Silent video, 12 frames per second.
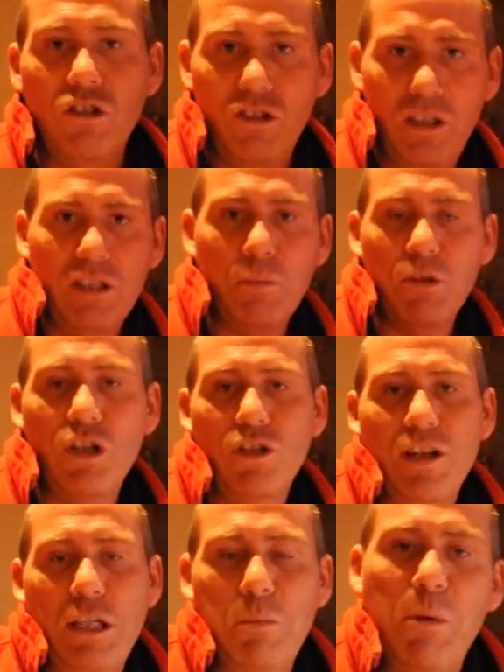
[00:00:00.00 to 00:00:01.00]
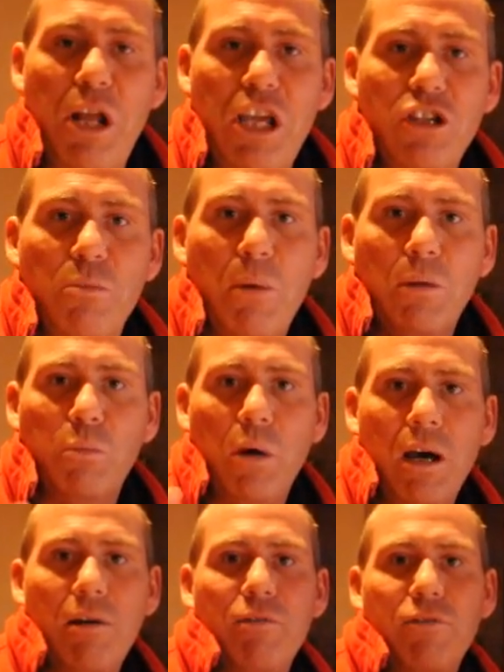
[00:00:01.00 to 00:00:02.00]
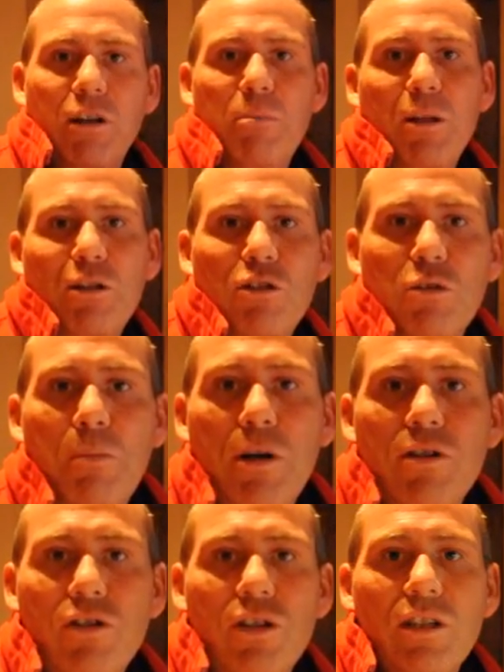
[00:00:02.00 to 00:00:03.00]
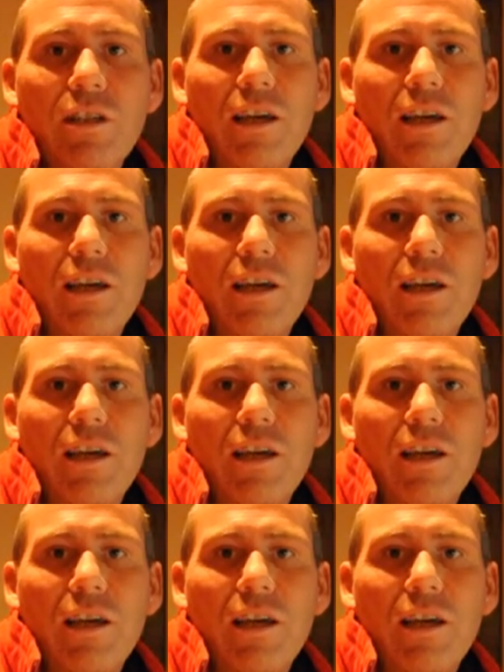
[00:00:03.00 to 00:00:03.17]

this was just an explanation about how I feel about conspiracy,